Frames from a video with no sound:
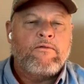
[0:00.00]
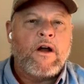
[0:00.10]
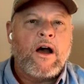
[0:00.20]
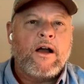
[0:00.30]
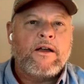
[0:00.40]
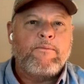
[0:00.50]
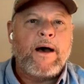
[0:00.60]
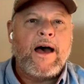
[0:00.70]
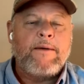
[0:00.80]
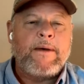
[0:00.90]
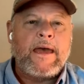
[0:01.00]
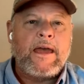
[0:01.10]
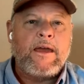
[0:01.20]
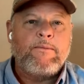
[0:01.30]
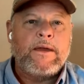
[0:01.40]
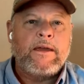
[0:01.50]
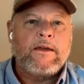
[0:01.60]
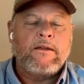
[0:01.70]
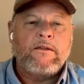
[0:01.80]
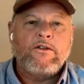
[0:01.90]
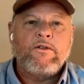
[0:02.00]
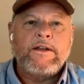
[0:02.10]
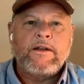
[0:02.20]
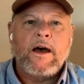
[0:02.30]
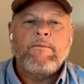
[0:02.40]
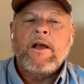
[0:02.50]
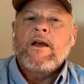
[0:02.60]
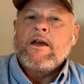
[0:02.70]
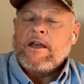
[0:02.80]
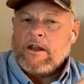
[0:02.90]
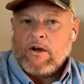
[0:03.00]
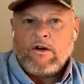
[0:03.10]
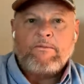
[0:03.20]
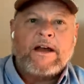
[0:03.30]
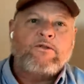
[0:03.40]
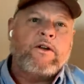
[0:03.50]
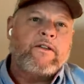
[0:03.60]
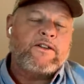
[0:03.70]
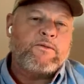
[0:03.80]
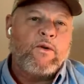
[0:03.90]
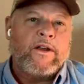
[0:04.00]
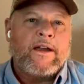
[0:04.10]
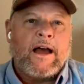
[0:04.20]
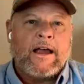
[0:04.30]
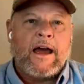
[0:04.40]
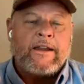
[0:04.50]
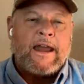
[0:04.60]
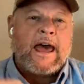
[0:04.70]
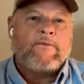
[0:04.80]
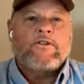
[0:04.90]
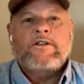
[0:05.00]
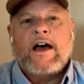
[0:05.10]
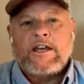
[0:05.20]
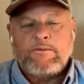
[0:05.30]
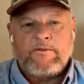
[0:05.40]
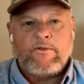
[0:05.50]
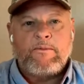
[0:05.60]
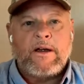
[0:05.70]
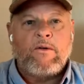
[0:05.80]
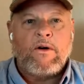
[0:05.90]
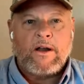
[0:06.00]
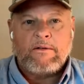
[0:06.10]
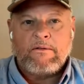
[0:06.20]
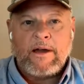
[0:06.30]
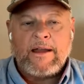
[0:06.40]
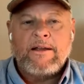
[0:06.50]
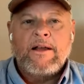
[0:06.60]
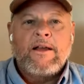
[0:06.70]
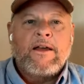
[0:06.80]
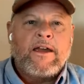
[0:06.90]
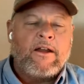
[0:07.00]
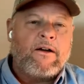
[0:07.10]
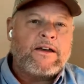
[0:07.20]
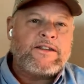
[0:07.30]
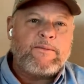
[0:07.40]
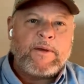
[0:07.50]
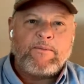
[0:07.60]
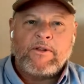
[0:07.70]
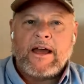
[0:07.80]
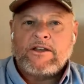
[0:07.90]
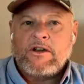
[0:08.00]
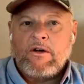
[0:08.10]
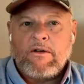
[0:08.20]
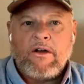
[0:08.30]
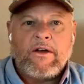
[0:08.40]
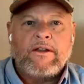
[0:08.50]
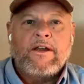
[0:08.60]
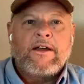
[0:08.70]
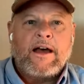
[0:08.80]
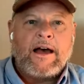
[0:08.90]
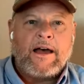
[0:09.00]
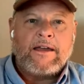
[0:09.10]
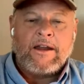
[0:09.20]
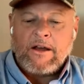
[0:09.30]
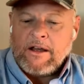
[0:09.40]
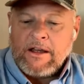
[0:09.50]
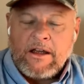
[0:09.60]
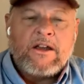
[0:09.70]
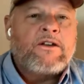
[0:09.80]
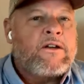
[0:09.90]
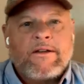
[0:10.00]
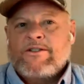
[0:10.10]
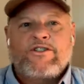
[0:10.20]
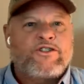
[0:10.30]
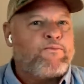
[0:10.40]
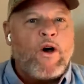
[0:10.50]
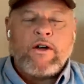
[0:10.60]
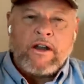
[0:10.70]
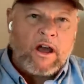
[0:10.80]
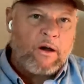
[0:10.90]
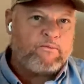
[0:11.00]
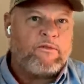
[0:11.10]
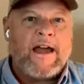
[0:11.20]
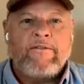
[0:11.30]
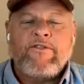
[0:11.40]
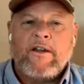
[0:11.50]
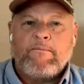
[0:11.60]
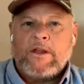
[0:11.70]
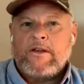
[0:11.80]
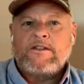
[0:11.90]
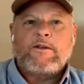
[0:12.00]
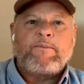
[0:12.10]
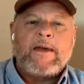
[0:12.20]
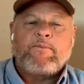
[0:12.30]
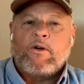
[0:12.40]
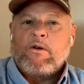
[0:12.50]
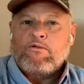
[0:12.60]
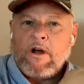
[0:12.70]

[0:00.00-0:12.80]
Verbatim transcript: Rock-a-bye, baby, in the treetop. You know, on my Twitter this morning, I got an advertisement for marijuana. Right? You know, I see people like Joe Rogan. Uh, you know. Smoking dope right in front of millions of people.